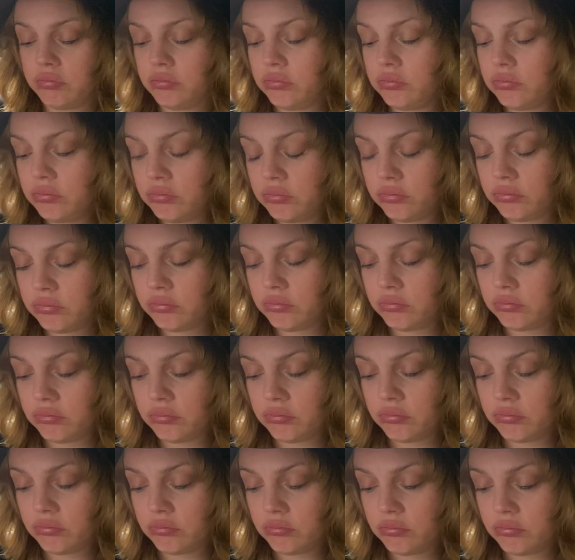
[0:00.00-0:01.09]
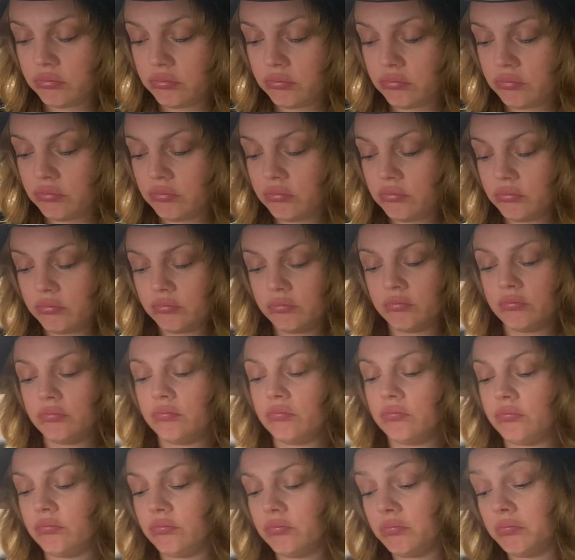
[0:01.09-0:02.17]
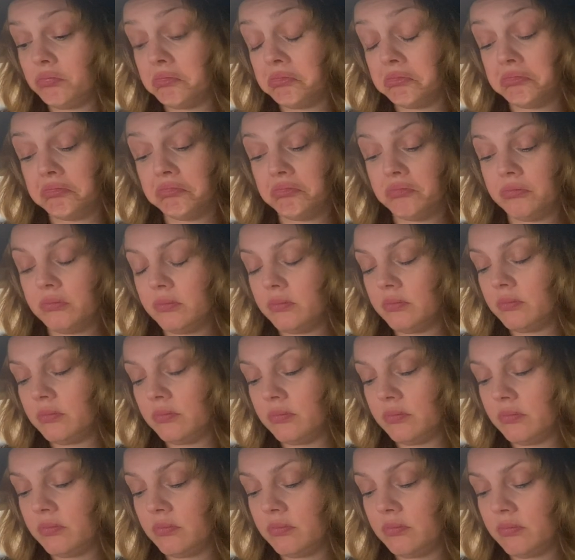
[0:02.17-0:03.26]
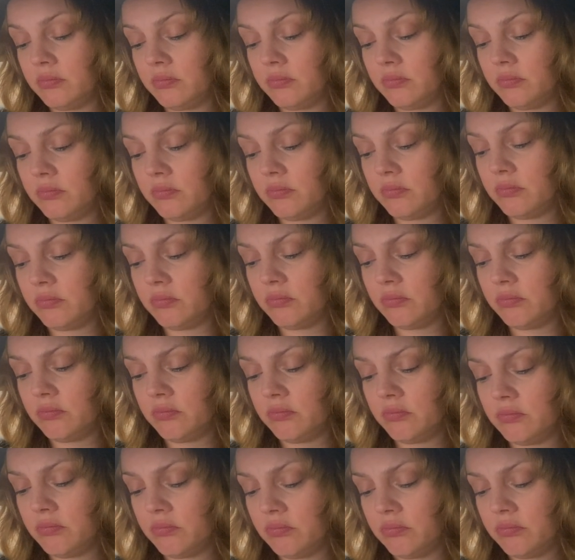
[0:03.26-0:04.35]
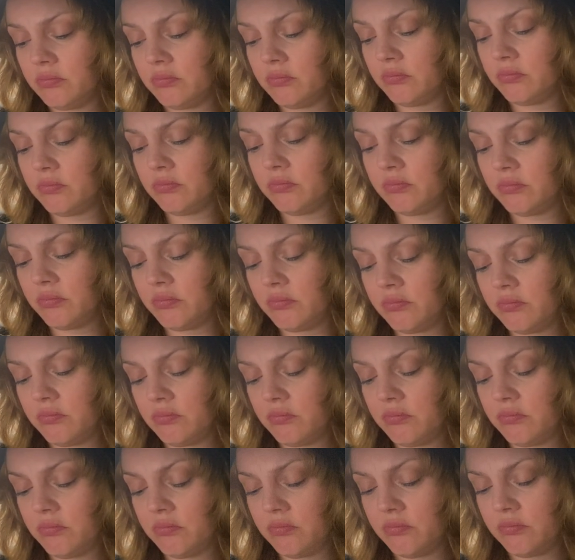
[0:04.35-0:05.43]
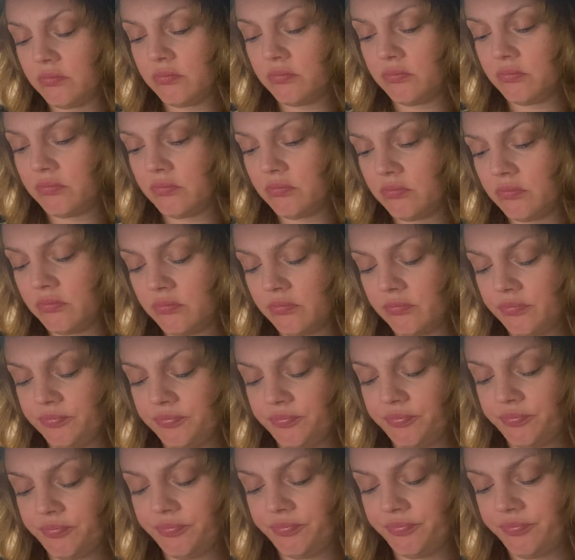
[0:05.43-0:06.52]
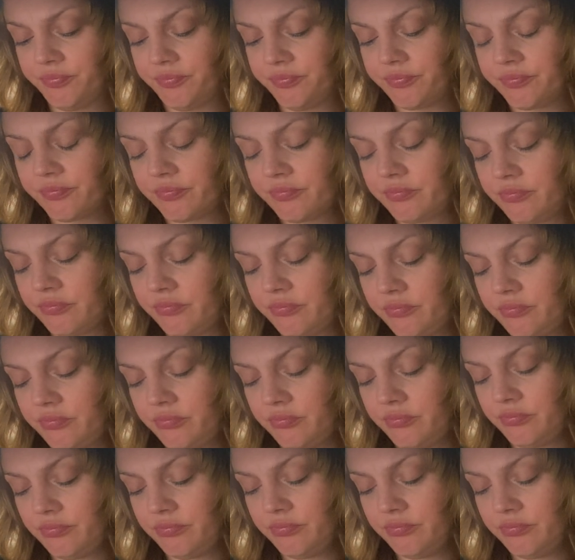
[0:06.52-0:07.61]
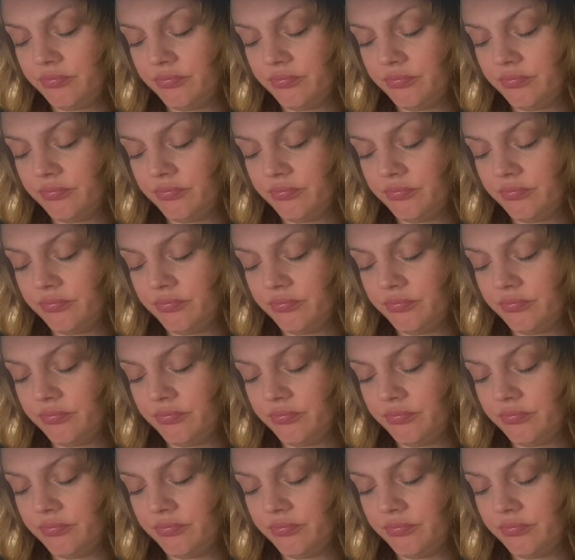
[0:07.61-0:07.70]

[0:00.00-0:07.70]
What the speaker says: (silence)